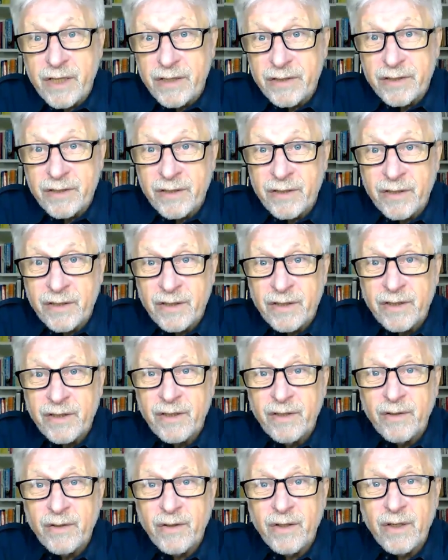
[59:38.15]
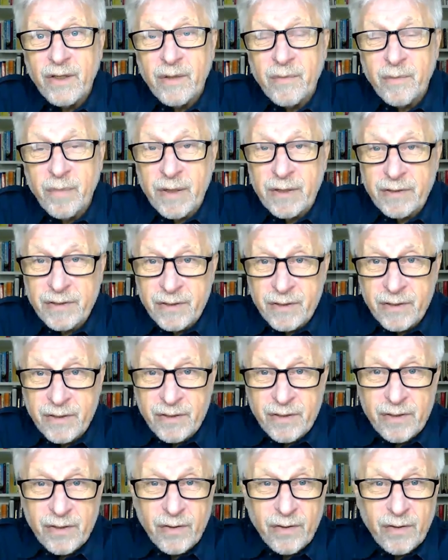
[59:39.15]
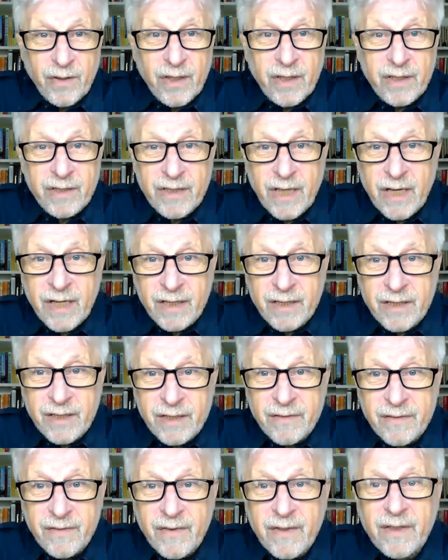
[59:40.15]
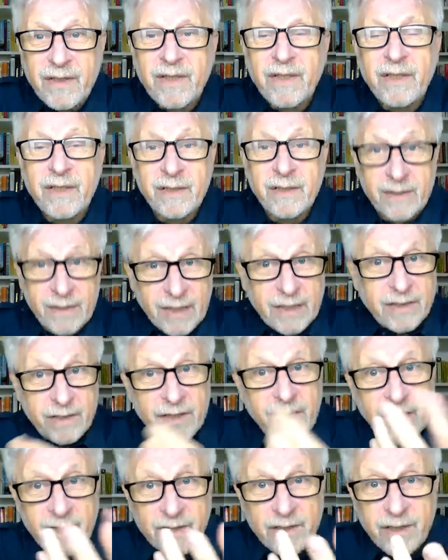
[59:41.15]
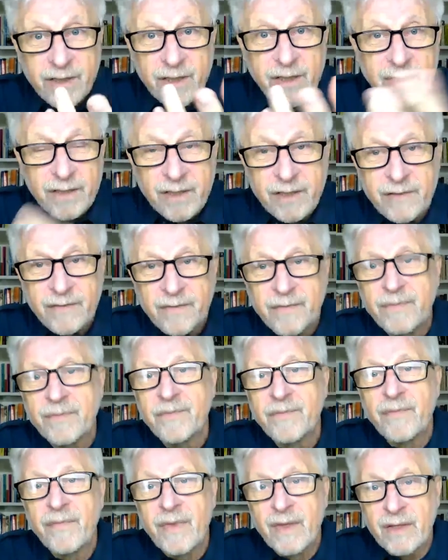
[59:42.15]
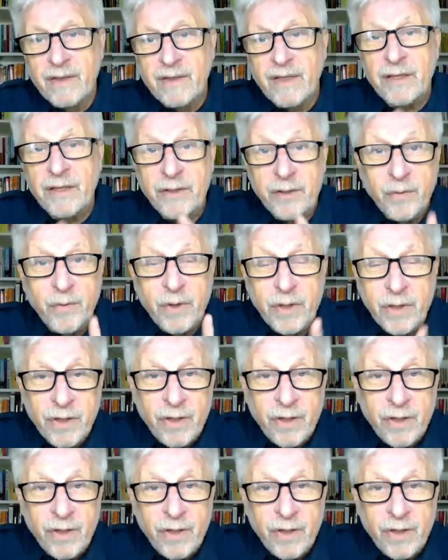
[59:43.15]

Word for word: which would be irritation or impatience or anxiety, that's acidity,